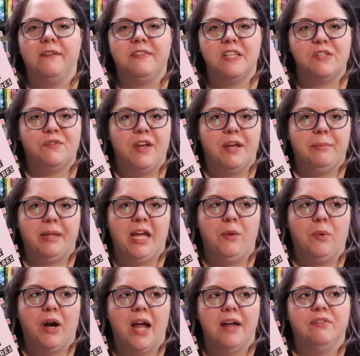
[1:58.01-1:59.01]
of this family
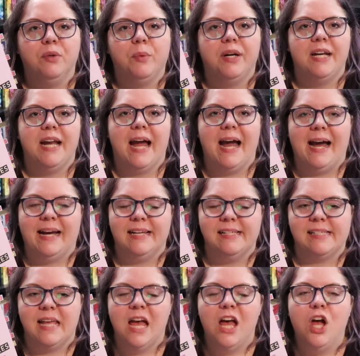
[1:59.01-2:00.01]
where everyone
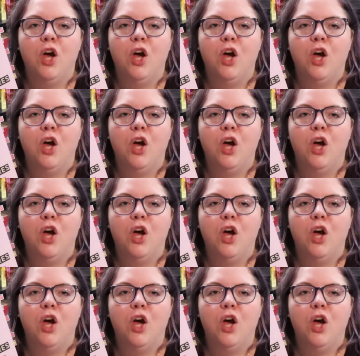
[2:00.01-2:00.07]
has